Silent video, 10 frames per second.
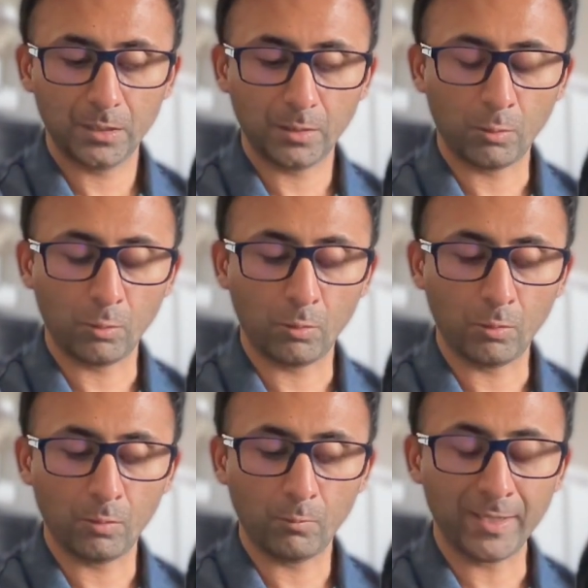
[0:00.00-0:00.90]

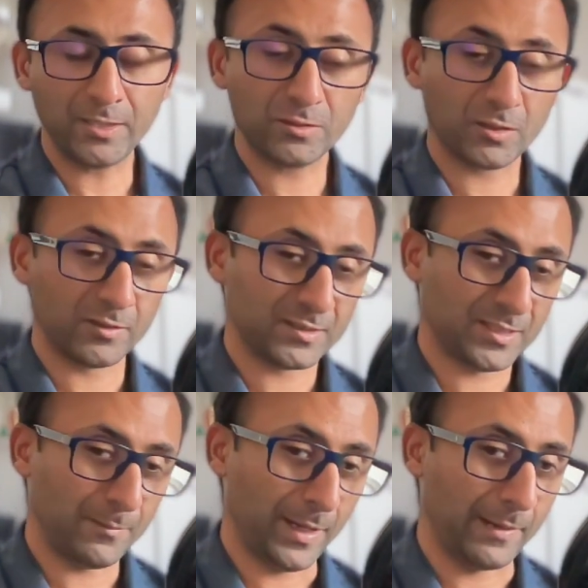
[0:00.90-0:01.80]
Or when do you start
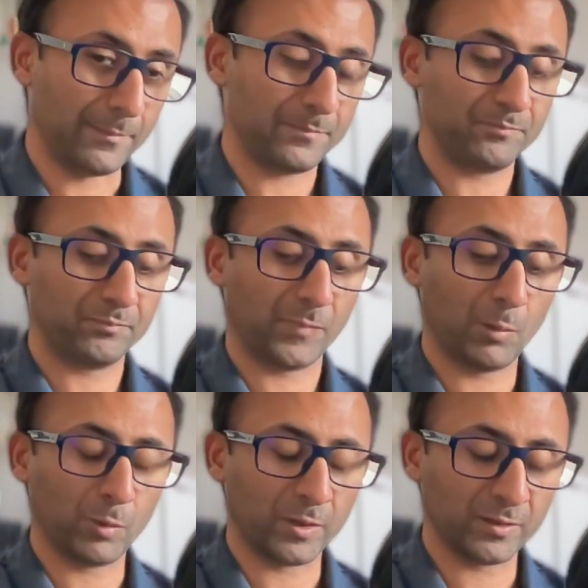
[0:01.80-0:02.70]
CPAP?
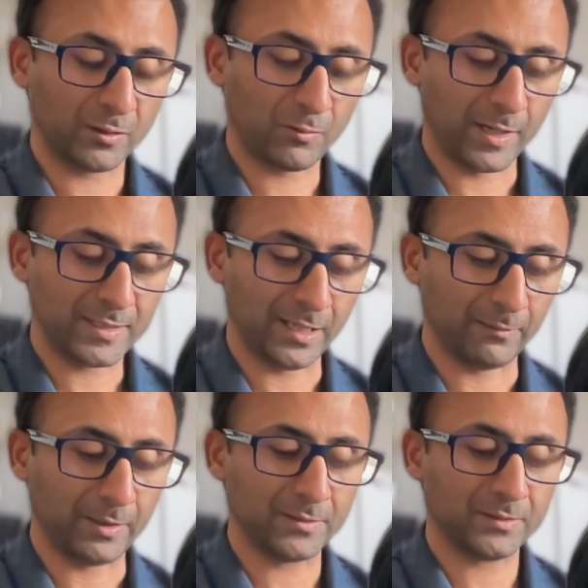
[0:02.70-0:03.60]
What are the
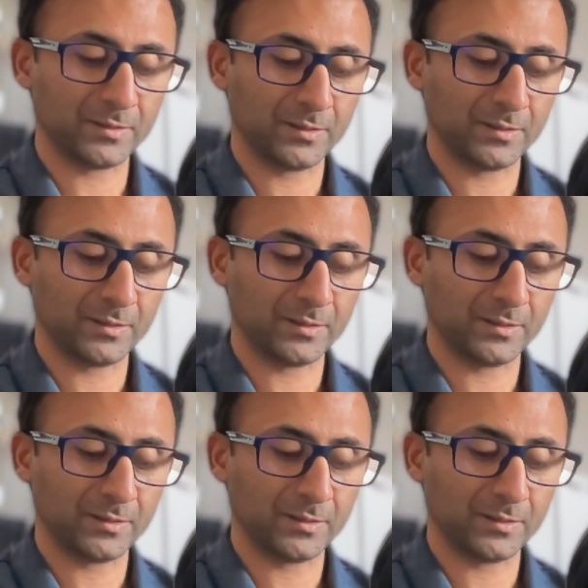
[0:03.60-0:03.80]
criterias?